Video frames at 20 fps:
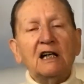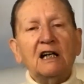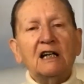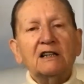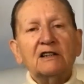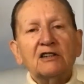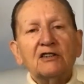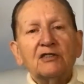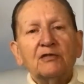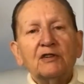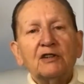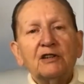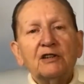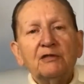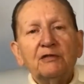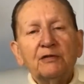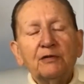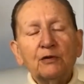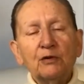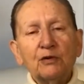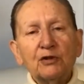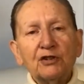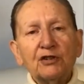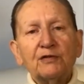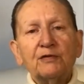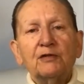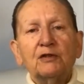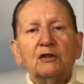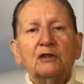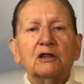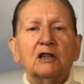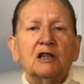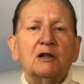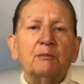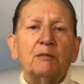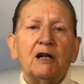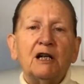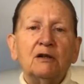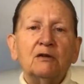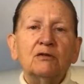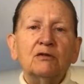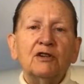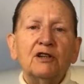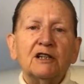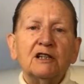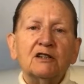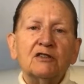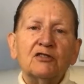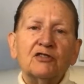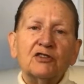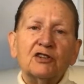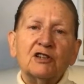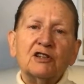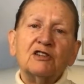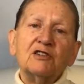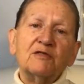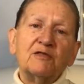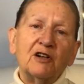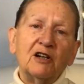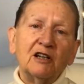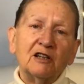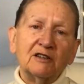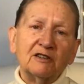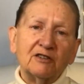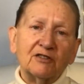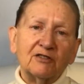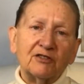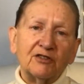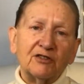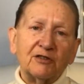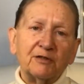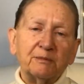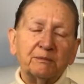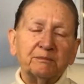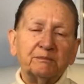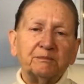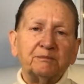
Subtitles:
and is very forceful about this is France.